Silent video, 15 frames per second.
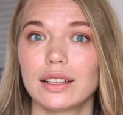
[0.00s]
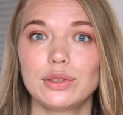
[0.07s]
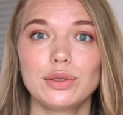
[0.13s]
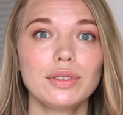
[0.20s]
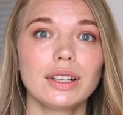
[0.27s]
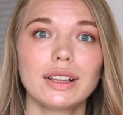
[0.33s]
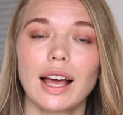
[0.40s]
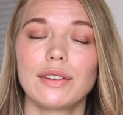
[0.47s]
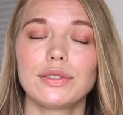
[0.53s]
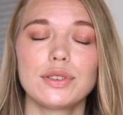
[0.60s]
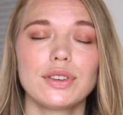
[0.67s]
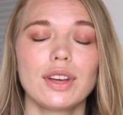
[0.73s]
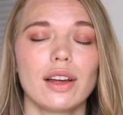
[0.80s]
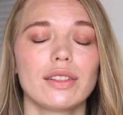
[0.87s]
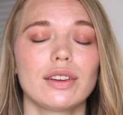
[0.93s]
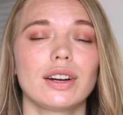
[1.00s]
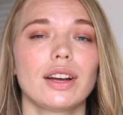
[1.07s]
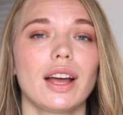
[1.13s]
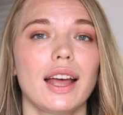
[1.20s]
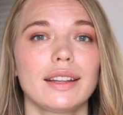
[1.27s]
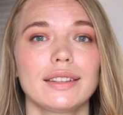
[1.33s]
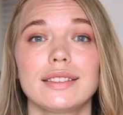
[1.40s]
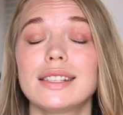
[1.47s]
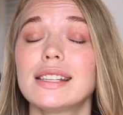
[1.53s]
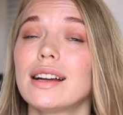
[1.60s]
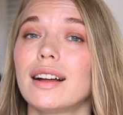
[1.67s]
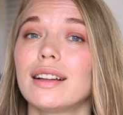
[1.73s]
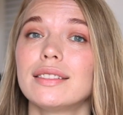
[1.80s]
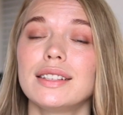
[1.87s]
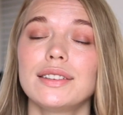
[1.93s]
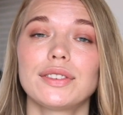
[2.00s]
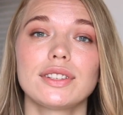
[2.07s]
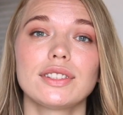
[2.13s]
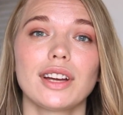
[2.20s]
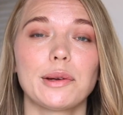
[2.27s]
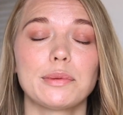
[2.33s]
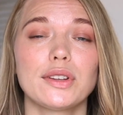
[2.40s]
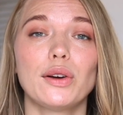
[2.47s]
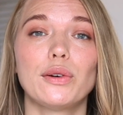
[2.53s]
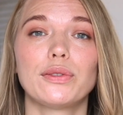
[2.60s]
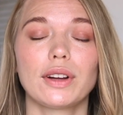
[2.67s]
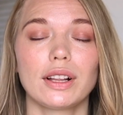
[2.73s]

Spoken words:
doing live together and different types of